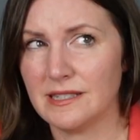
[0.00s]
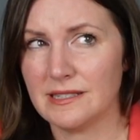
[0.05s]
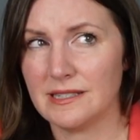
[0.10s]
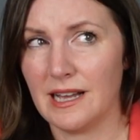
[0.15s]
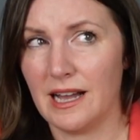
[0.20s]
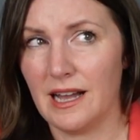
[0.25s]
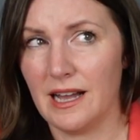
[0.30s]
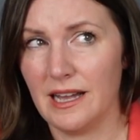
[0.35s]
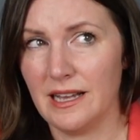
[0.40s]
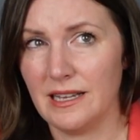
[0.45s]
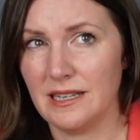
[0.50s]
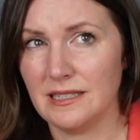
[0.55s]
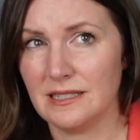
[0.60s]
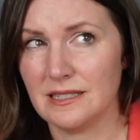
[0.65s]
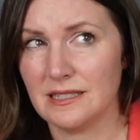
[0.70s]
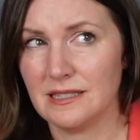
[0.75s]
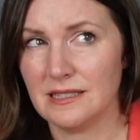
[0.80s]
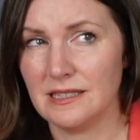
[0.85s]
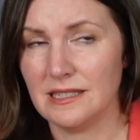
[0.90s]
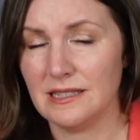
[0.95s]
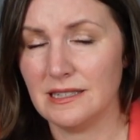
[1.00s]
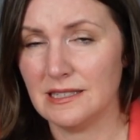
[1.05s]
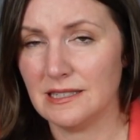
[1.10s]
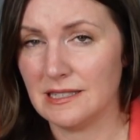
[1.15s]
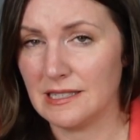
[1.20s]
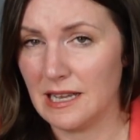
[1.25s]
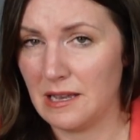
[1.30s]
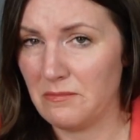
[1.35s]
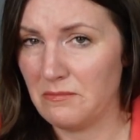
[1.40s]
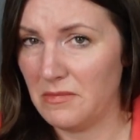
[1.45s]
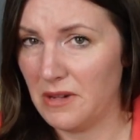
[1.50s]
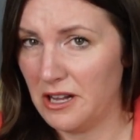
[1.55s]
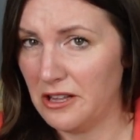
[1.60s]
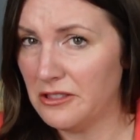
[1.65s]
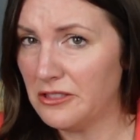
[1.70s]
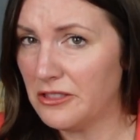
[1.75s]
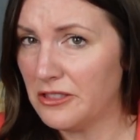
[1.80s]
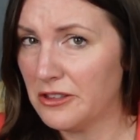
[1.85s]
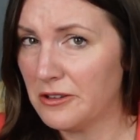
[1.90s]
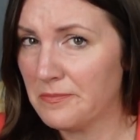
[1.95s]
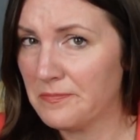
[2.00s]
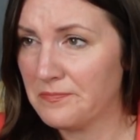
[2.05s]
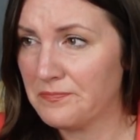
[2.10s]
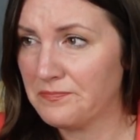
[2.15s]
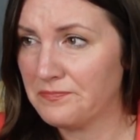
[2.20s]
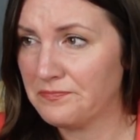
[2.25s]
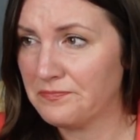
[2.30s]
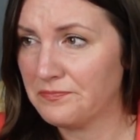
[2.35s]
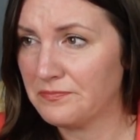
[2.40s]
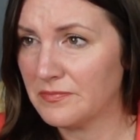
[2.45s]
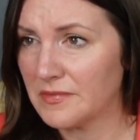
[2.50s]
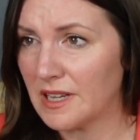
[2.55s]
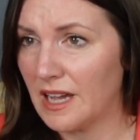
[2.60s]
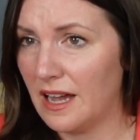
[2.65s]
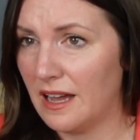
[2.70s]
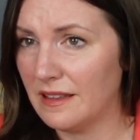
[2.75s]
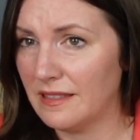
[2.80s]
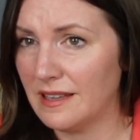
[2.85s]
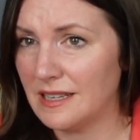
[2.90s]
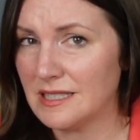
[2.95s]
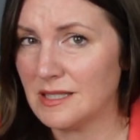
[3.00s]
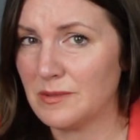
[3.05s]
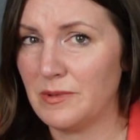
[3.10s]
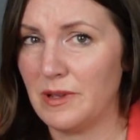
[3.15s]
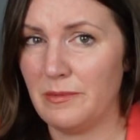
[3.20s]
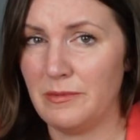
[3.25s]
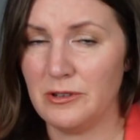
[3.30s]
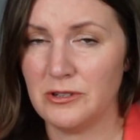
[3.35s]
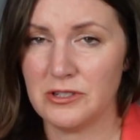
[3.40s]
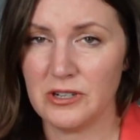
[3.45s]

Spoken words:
size in the same month, unless maybe you